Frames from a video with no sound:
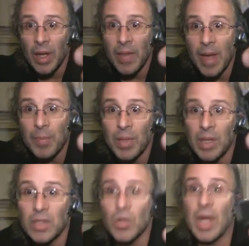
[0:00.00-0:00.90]
and that
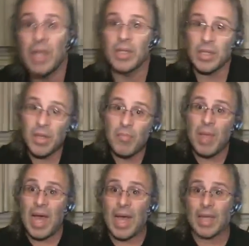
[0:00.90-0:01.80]
plugs right into the
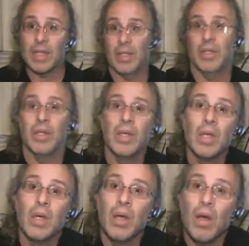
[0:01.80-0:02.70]
back
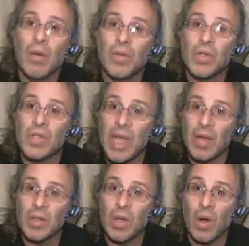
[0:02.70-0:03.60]
of your
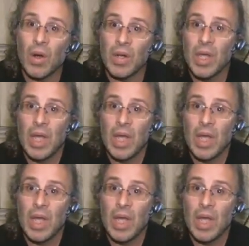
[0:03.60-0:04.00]
sound card.